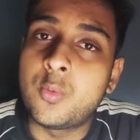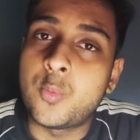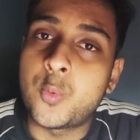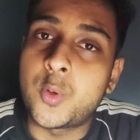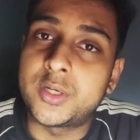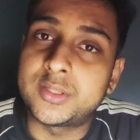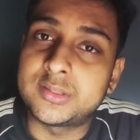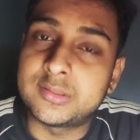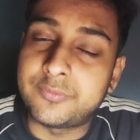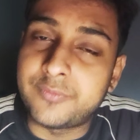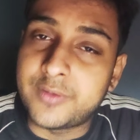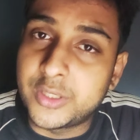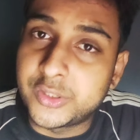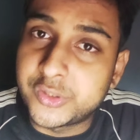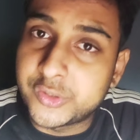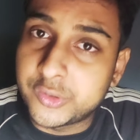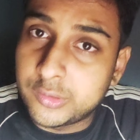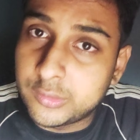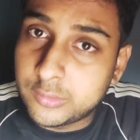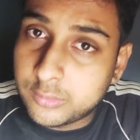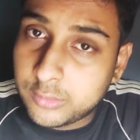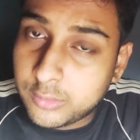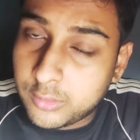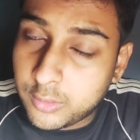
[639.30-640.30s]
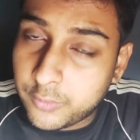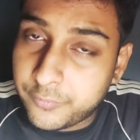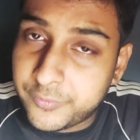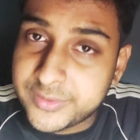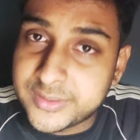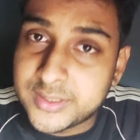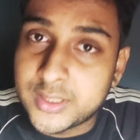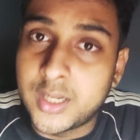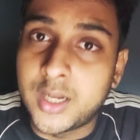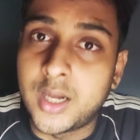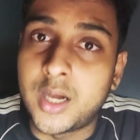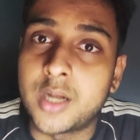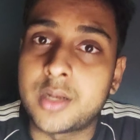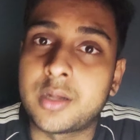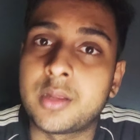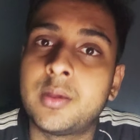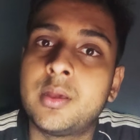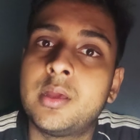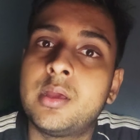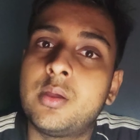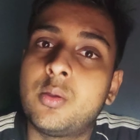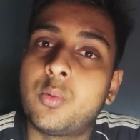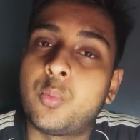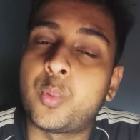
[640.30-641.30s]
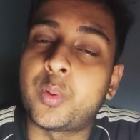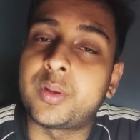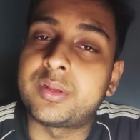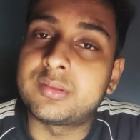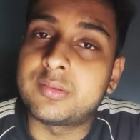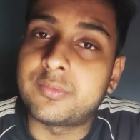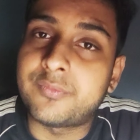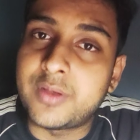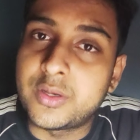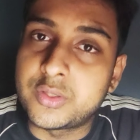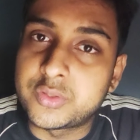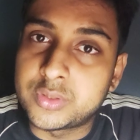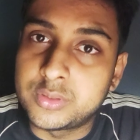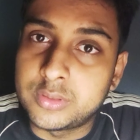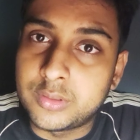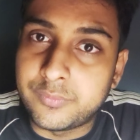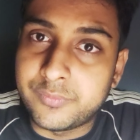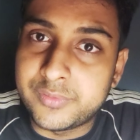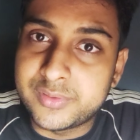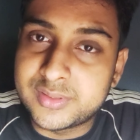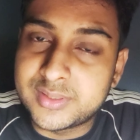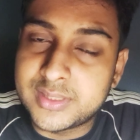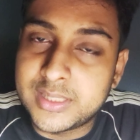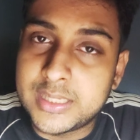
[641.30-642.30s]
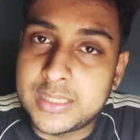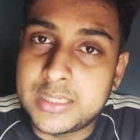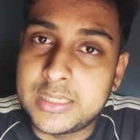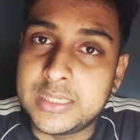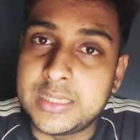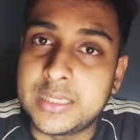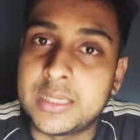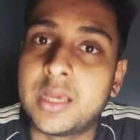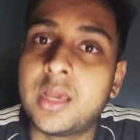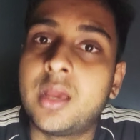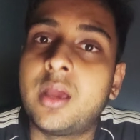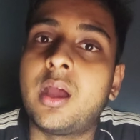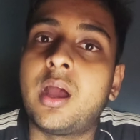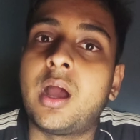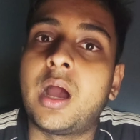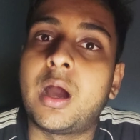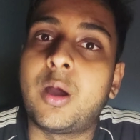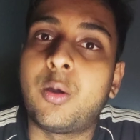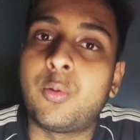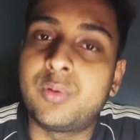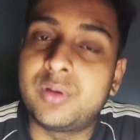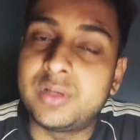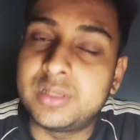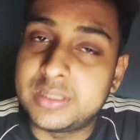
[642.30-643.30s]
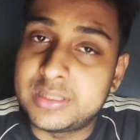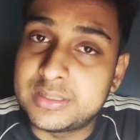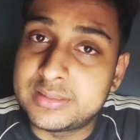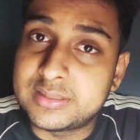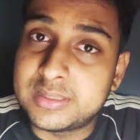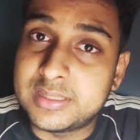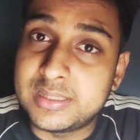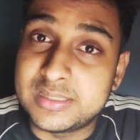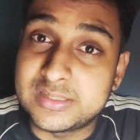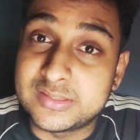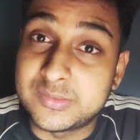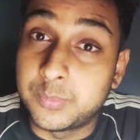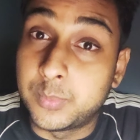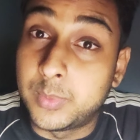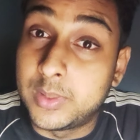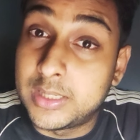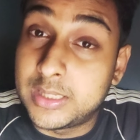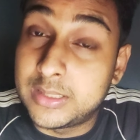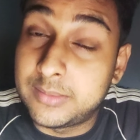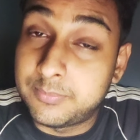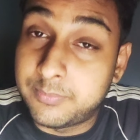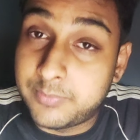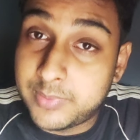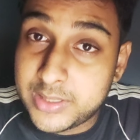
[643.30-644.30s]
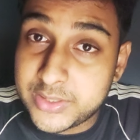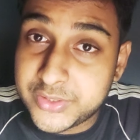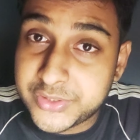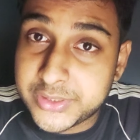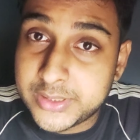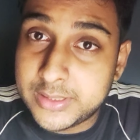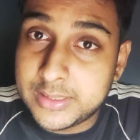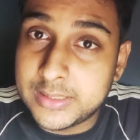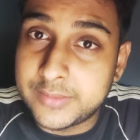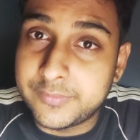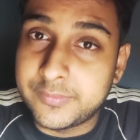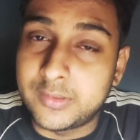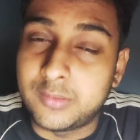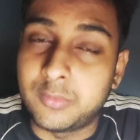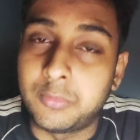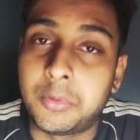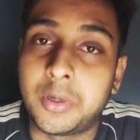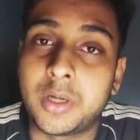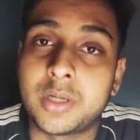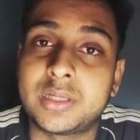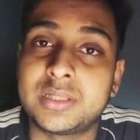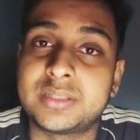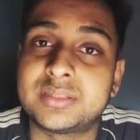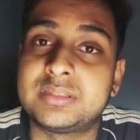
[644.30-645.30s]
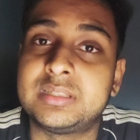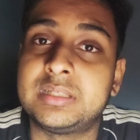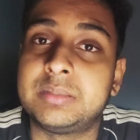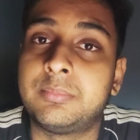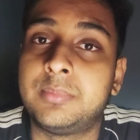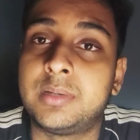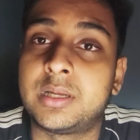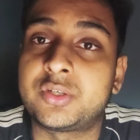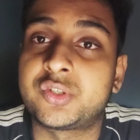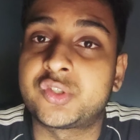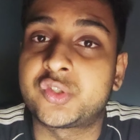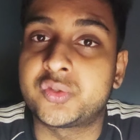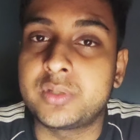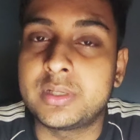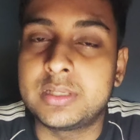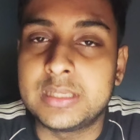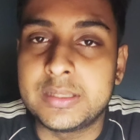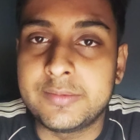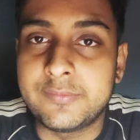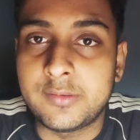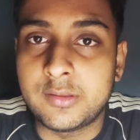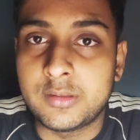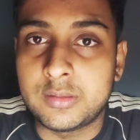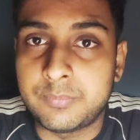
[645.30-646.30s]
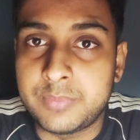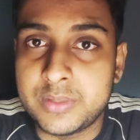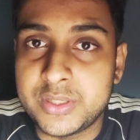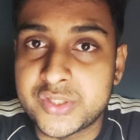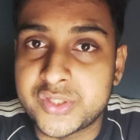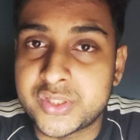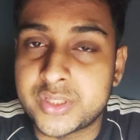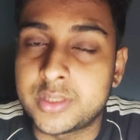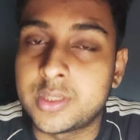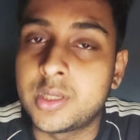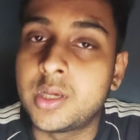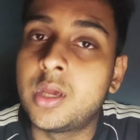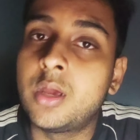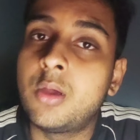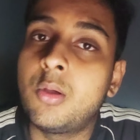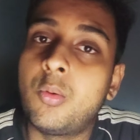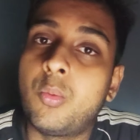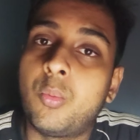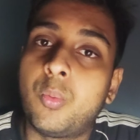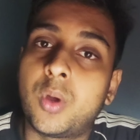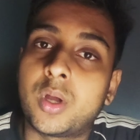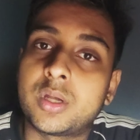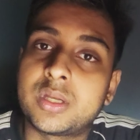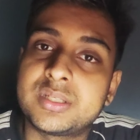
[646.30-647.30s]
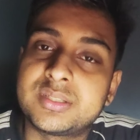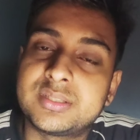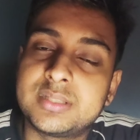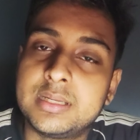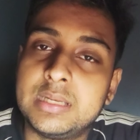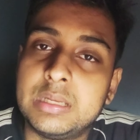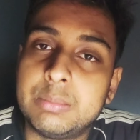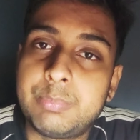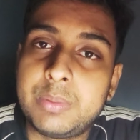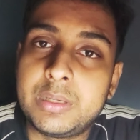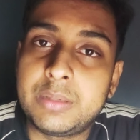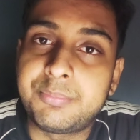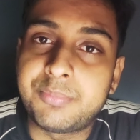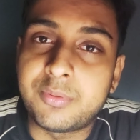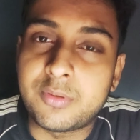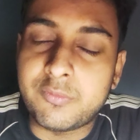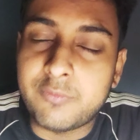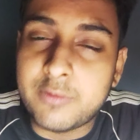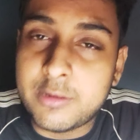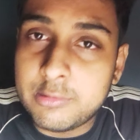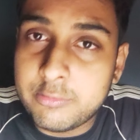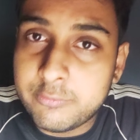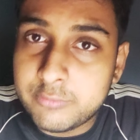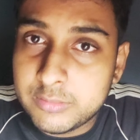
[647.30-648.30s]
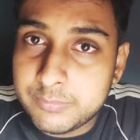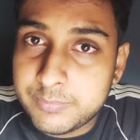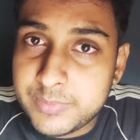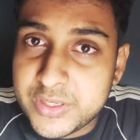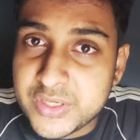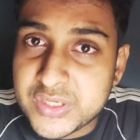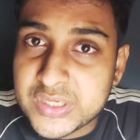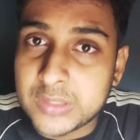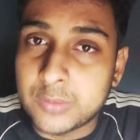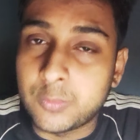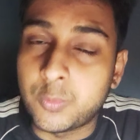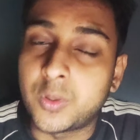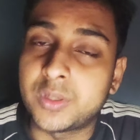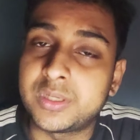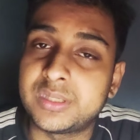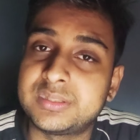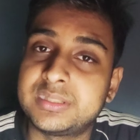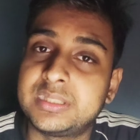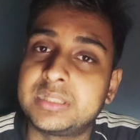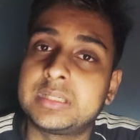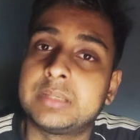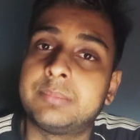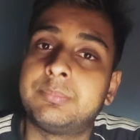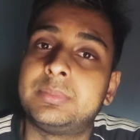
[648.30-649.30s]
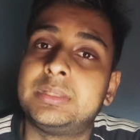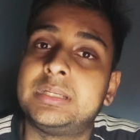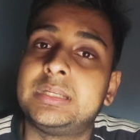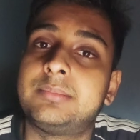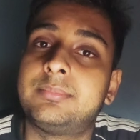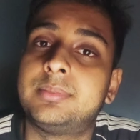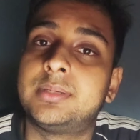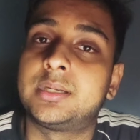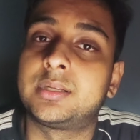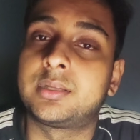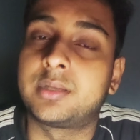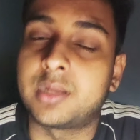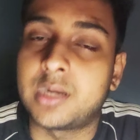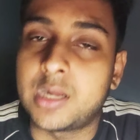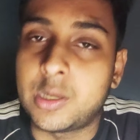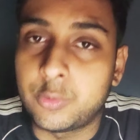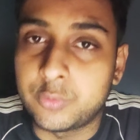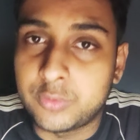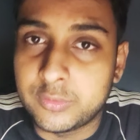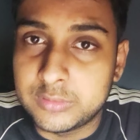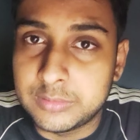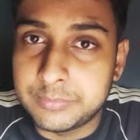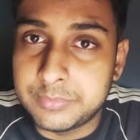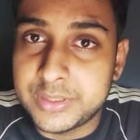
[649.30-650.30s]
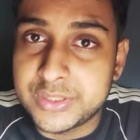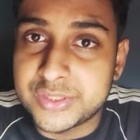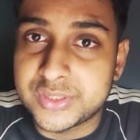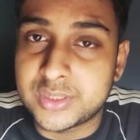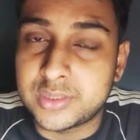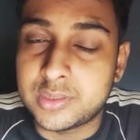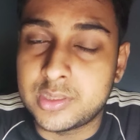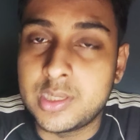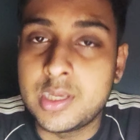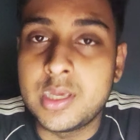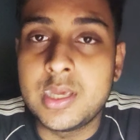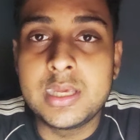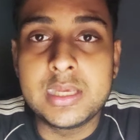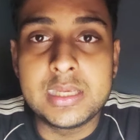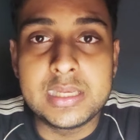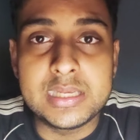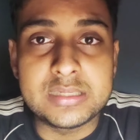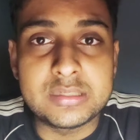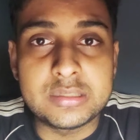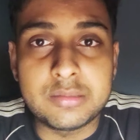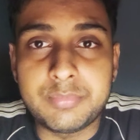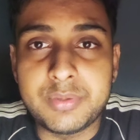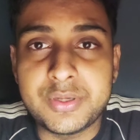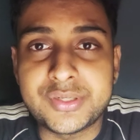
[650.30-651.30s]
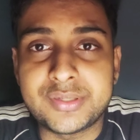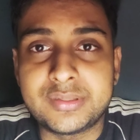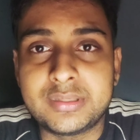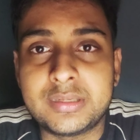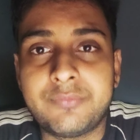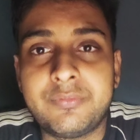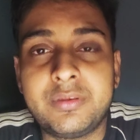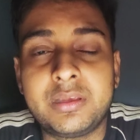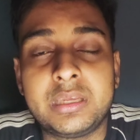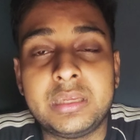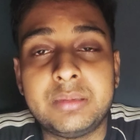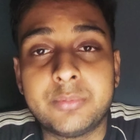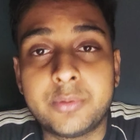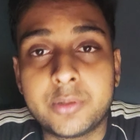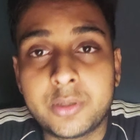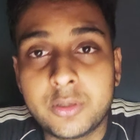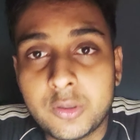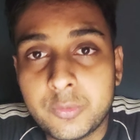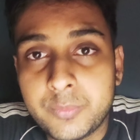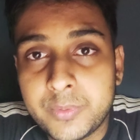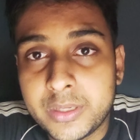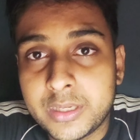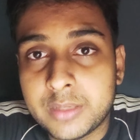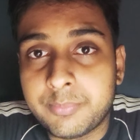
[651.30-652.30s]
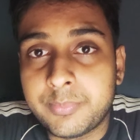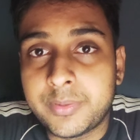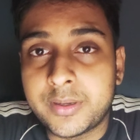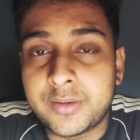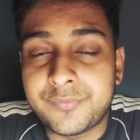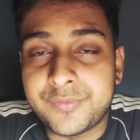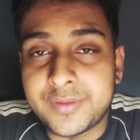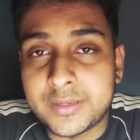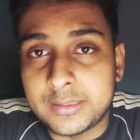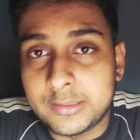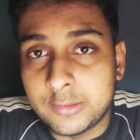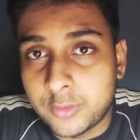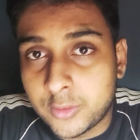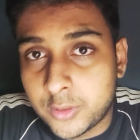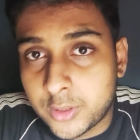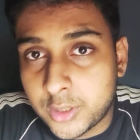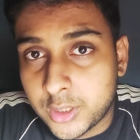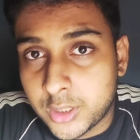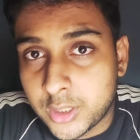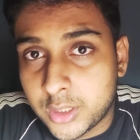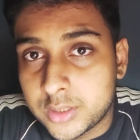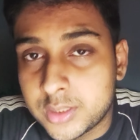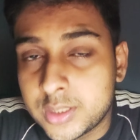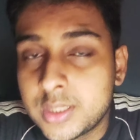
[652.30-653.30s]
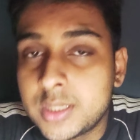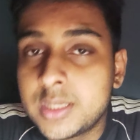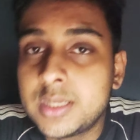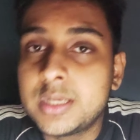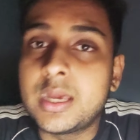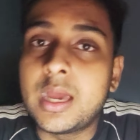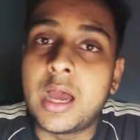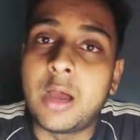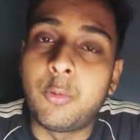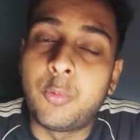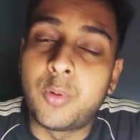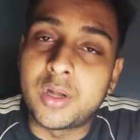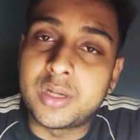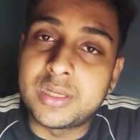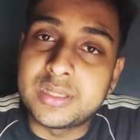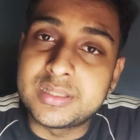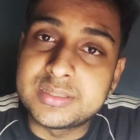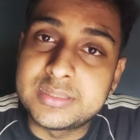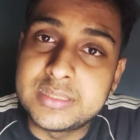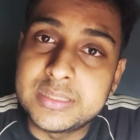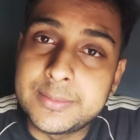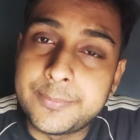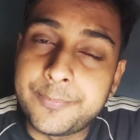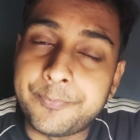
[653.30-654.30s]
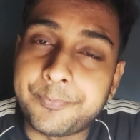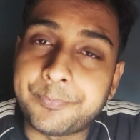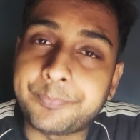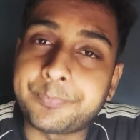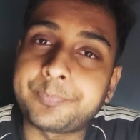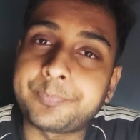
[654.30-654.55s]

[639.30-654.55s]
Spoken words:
what is the functioning of his heart, what is the functioning of his kidney, how is his blood pressure level, what is the blood sugar level of the patient, what is the lipid profile of the patient, what is the complete blood count of the patient, is the patient having hemoglobin perfectly or not, what is the